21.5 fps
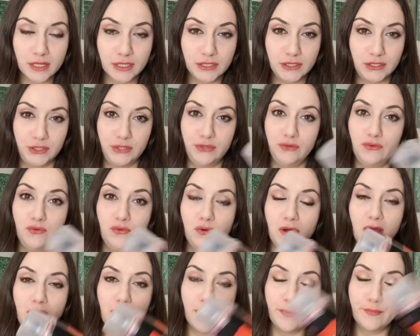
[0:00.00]
to
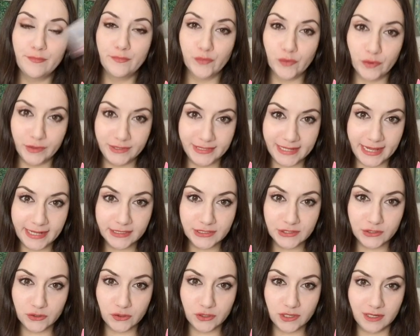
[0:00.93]
protect
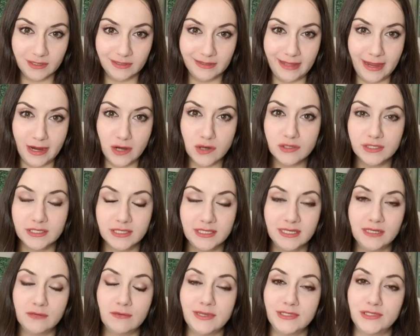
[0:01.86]
certain layers
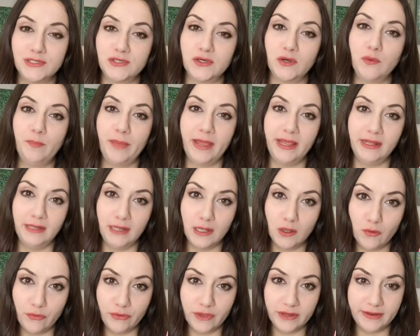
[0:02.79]
till I start painting
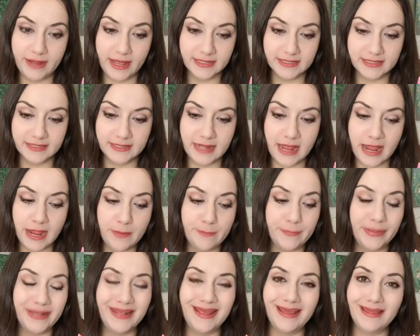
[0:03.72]
on the next day.
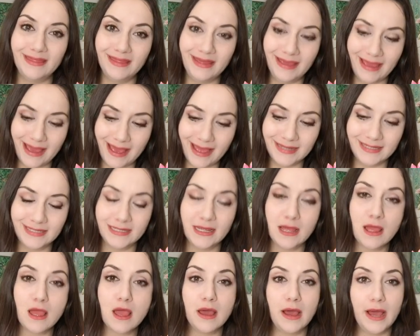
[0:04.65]
But at the end,
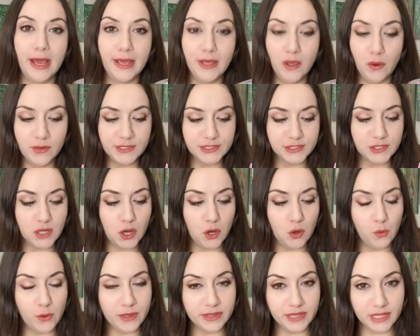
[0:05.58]
I always go
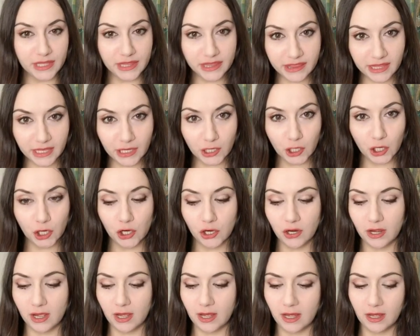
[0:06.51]
with a
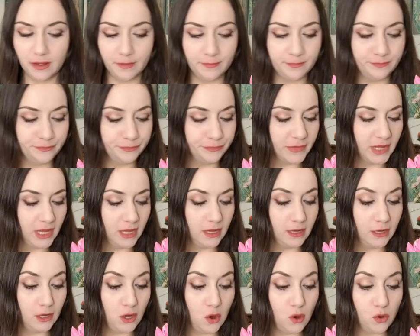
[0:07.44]
thicker
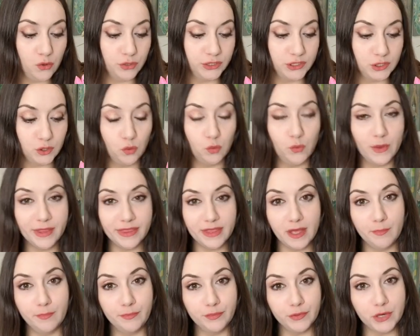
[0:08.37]
coat with a
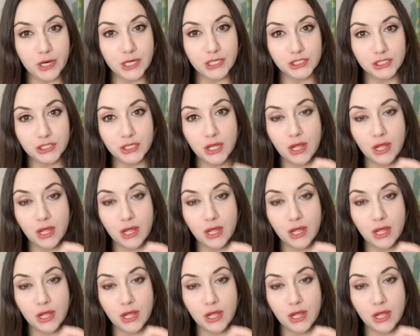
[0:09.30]
brush,